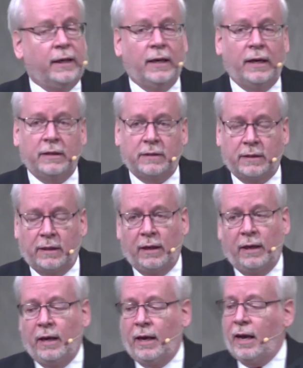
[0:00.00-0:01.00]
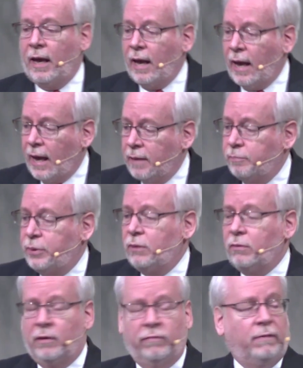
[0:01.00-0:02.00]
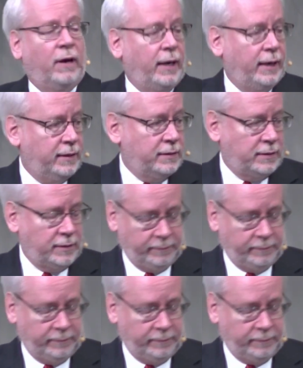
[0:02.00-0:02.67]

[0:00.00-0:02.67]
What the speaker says: us and purify us.